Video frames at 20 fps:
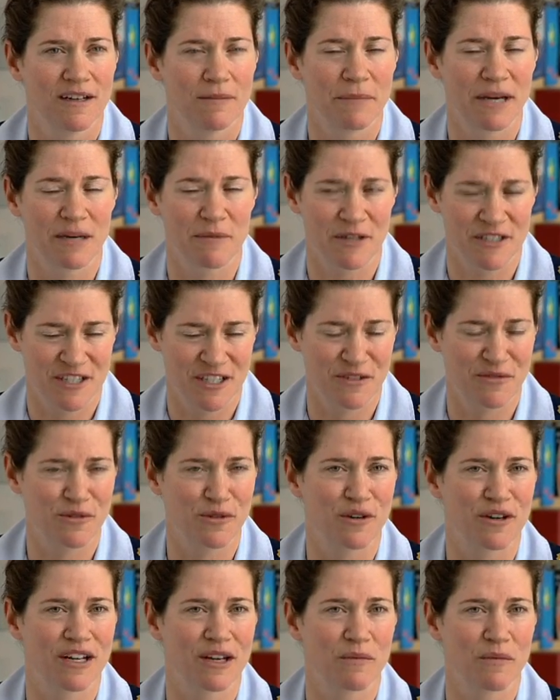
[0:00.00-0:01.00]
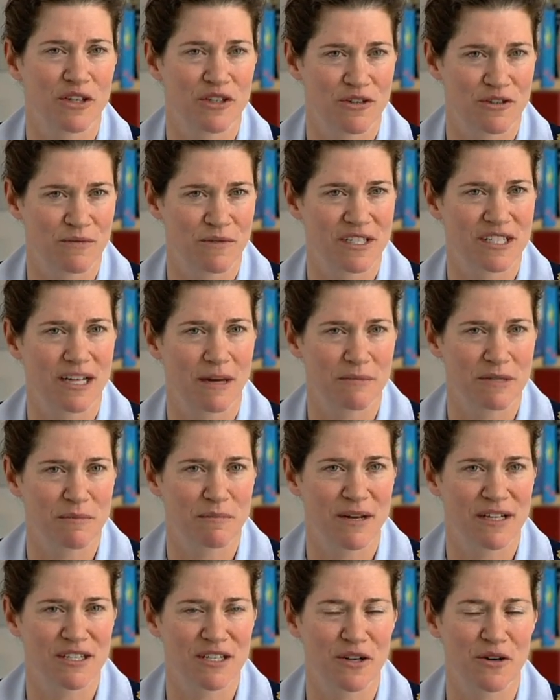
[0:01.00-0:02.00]
Panama City, Florida, and we stopped in
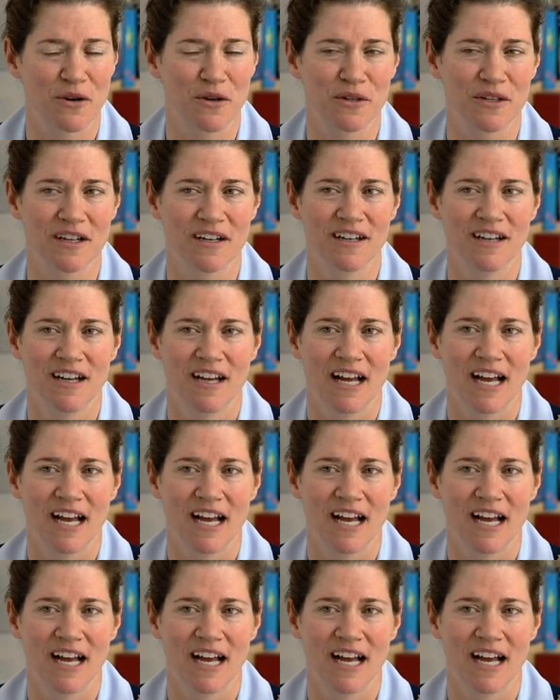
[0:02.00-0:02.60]
Pensacola.